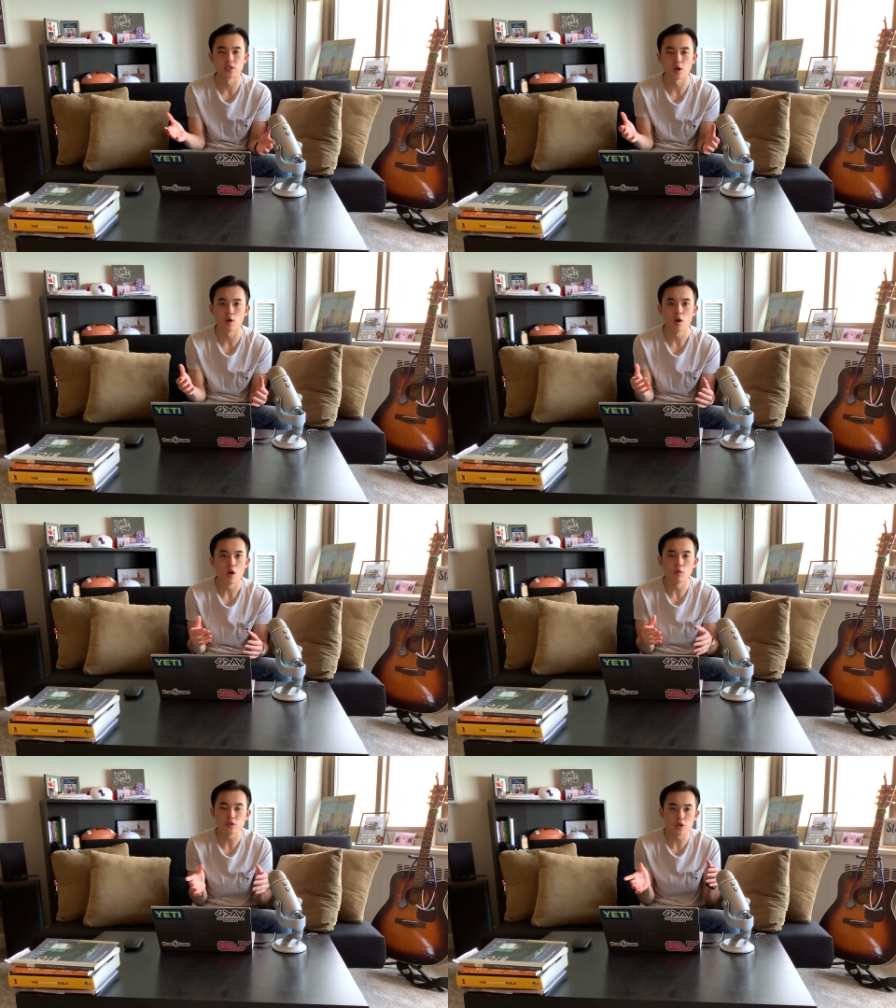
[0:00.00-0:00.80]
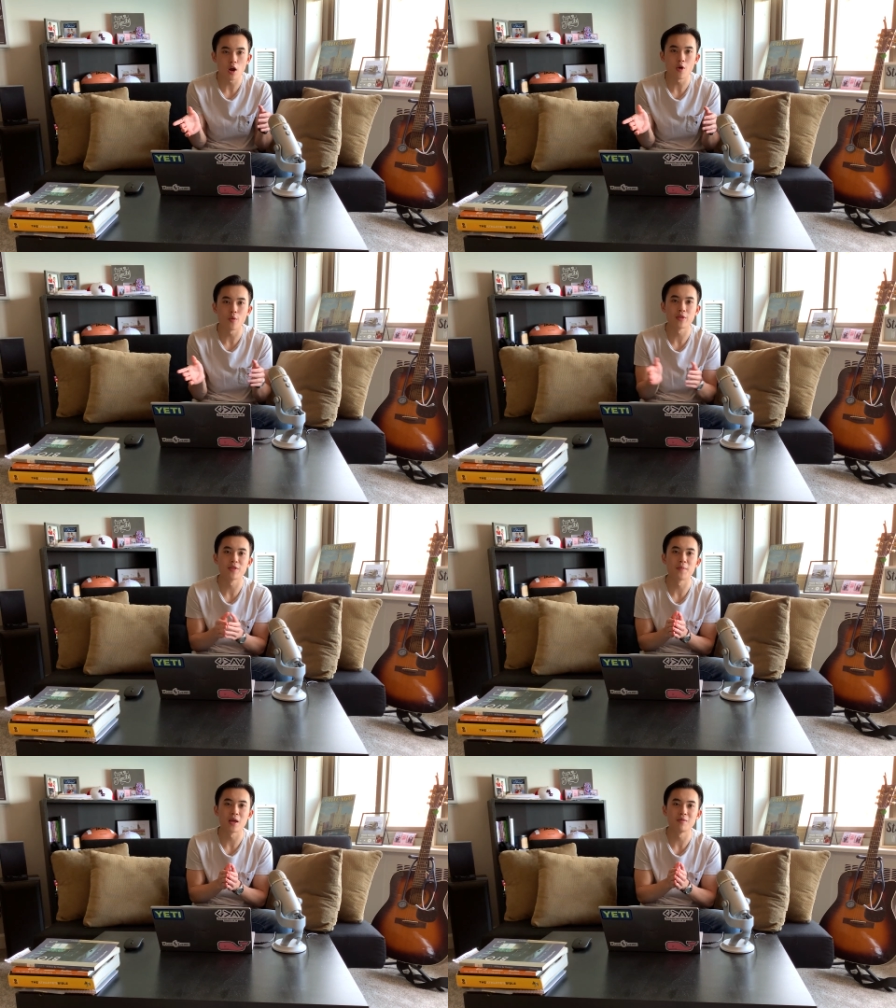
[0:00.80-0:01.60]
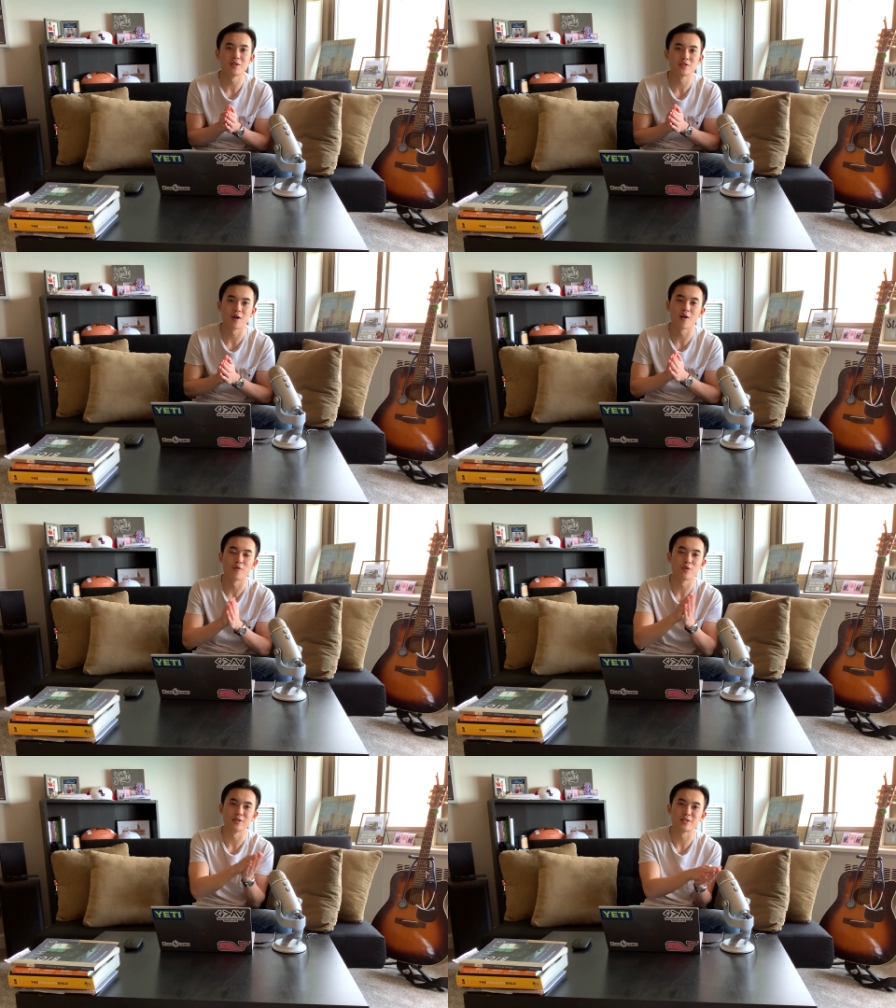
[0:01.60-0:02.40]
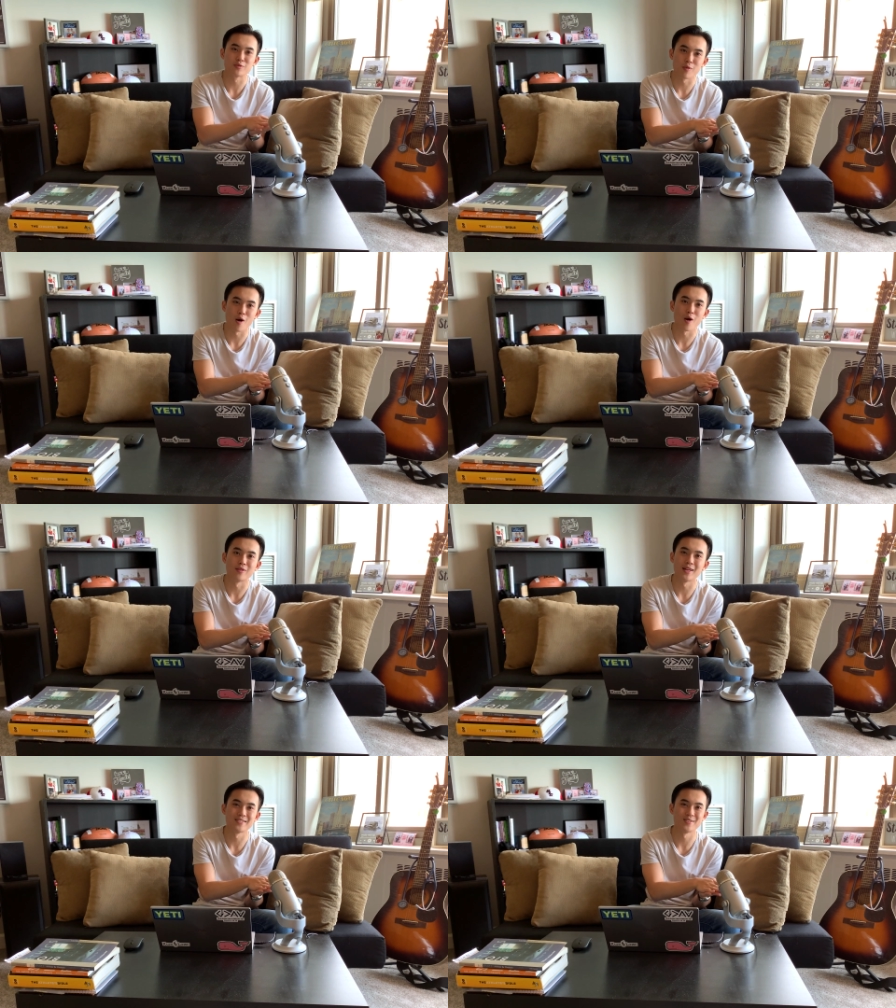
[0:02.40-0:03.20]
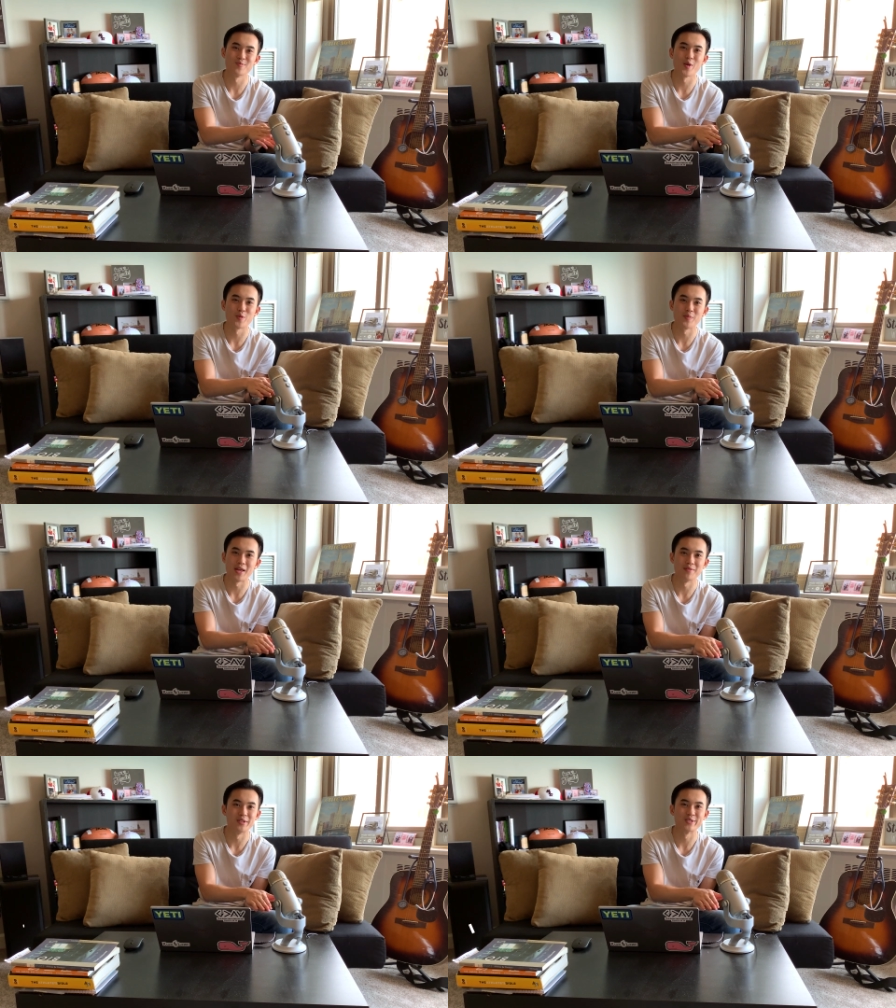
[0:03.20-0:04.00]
So we'll start when the babies are really small, and that's in mother baby.